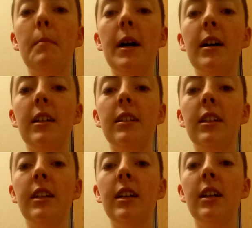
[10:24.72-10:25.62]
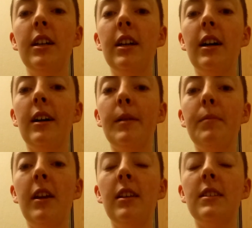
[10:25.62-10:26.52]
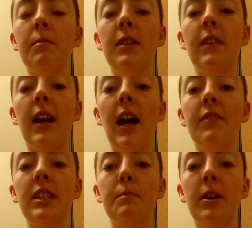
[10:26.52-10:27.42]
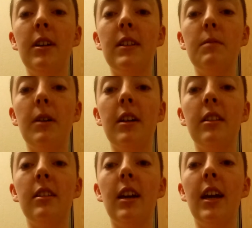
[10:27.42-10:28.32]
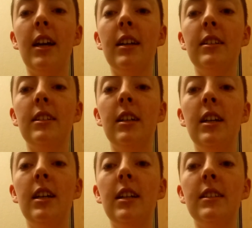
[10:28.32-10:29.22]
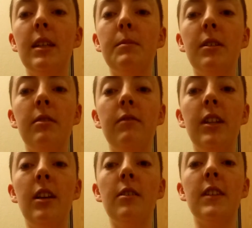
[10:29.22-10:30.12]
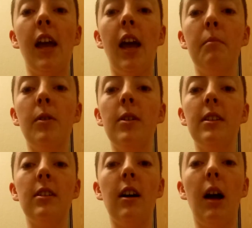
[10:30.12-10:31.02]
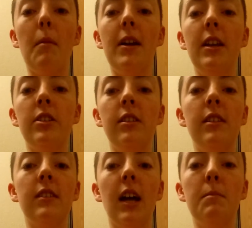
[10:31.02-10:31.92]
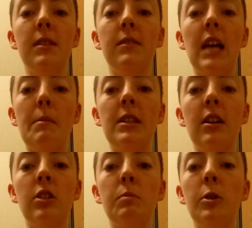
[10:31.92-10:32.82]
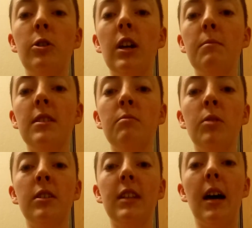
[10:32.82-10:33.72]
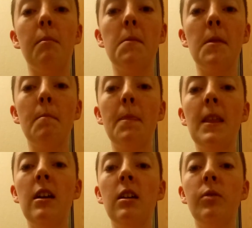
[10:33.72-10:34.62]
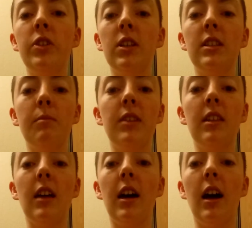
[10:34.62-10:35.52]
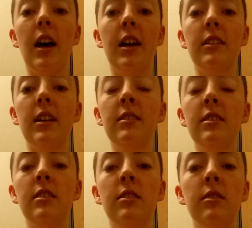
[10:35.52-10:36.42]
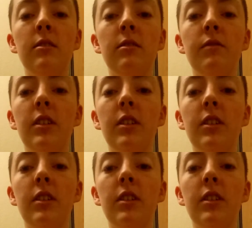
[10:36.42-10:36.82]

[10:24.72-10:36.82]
But it is something that I have experience with, and in subsequent videos I am going to talk about each of these types of sabotage programs in more depth, which is something that I intended to do